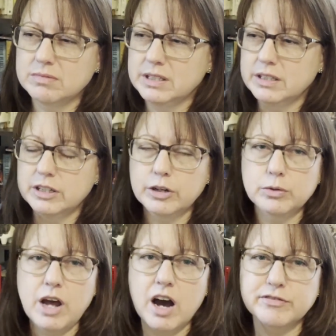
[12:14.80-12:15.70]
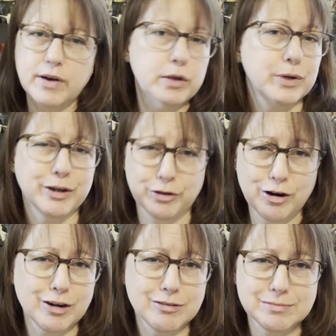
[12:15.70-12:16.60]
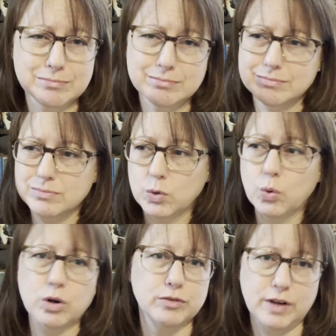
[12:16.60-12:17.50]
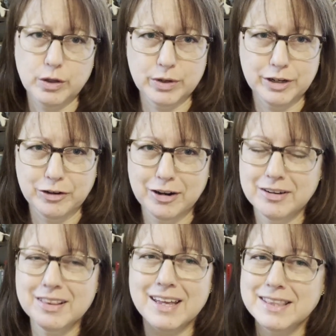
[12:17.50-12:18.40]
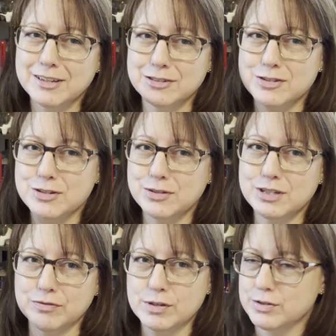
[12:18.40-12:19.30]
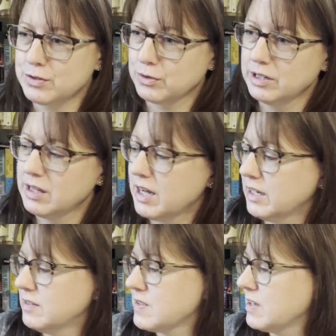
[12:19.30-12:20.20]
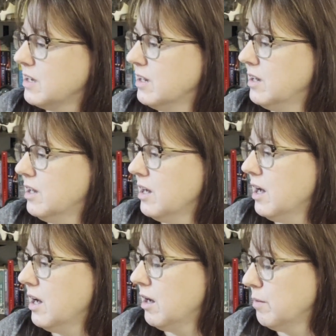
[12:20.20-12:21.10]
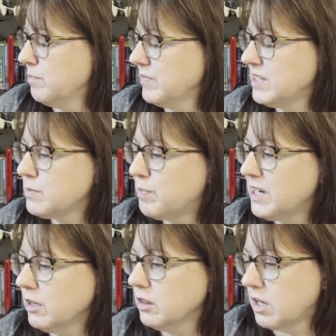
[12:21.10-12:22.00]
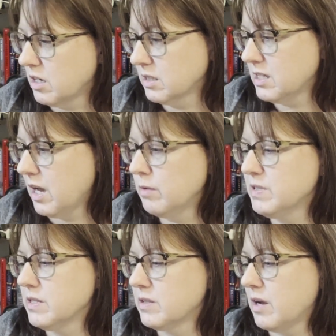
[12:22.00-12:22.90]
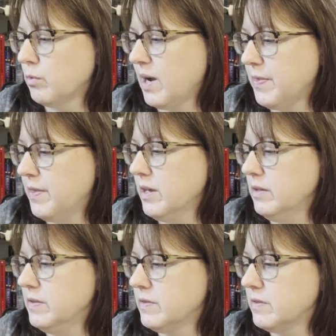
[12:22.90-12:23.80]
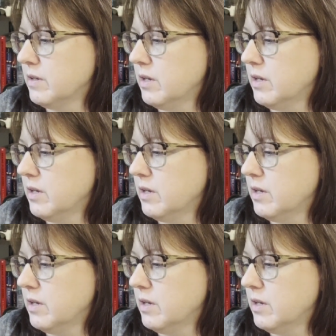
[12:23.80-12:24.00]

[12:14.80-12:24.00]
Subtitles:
you know, not following her heart or following her. Like, there's two different storylines. It's been a long time since I read this,